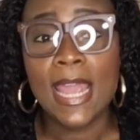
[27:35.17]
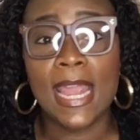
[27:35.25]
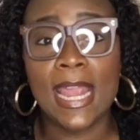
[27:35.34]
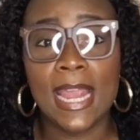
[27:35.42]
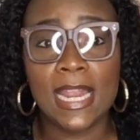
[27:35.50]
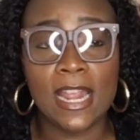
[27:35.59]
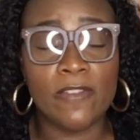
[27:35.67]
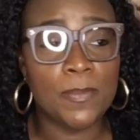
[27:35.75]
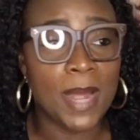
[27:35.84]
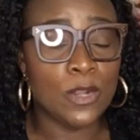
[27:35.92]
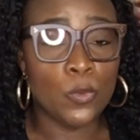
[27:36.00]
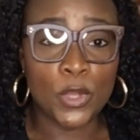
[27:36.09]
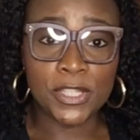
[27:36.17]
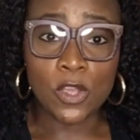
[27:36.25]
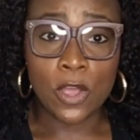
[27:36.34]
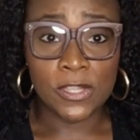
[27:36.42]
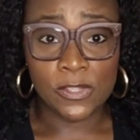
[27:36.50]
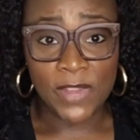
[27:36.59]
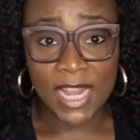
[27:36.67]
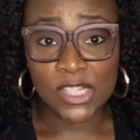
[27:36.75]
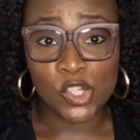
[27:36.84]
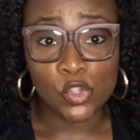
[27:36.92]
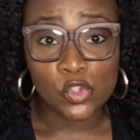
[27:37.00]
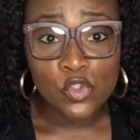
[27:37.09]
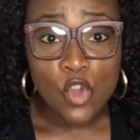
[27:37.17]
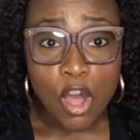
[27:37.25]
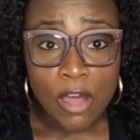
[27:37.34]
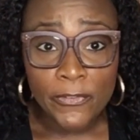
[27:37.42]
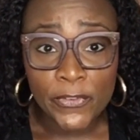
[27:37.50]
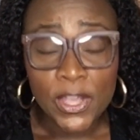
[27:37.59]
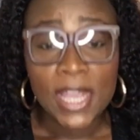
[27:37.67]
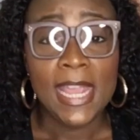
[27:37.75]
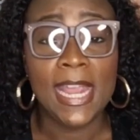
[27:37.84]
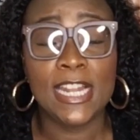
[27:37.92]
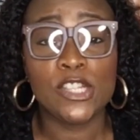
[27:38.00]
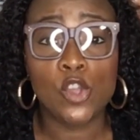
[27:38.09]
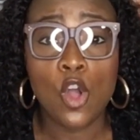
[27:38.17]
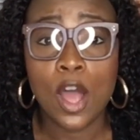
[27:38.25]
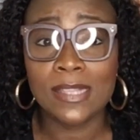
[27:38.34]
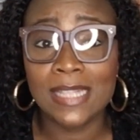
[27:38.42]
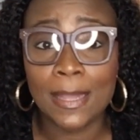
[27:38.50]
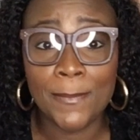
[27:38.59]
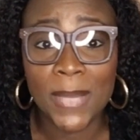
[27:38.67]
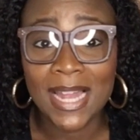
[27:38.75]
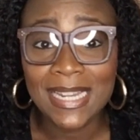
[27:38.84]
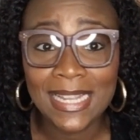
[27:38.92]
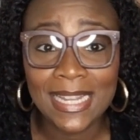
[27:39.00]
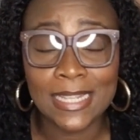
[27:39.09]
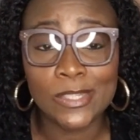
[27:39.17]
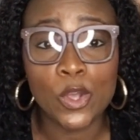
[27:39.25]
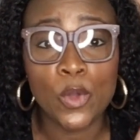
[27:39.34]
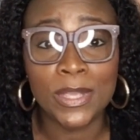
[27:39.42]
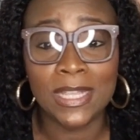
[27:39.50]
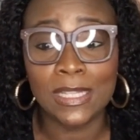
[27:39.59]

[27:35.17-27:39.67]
and everybody wants all this fancy stuff and it's costing money. And so